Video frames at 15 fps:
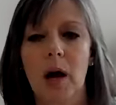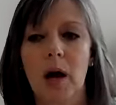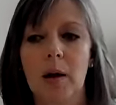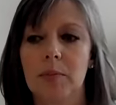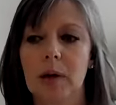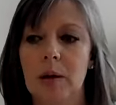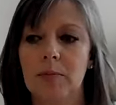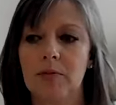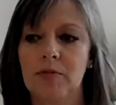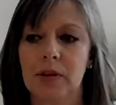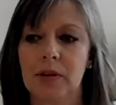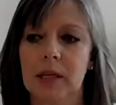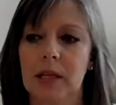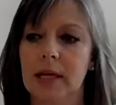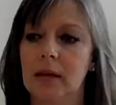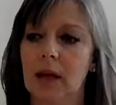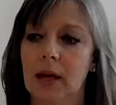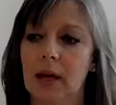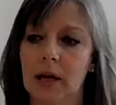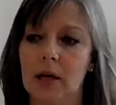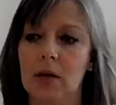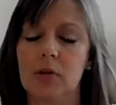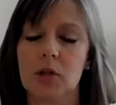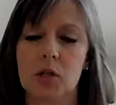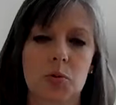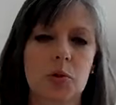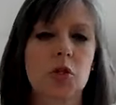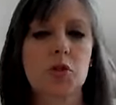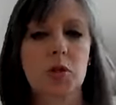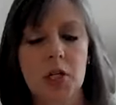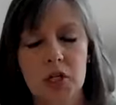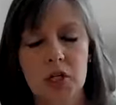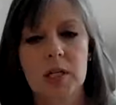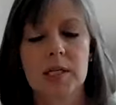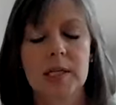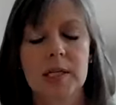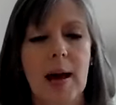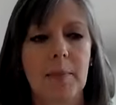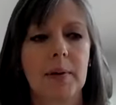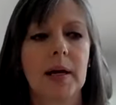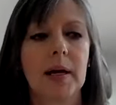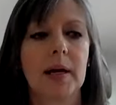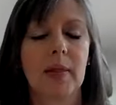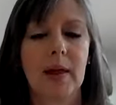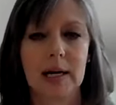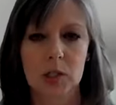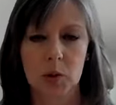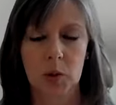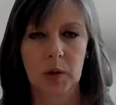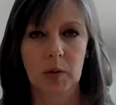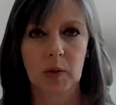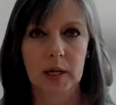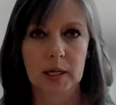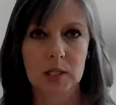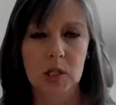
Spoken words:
I'm feeling like this restriction is happening and that sort of thing.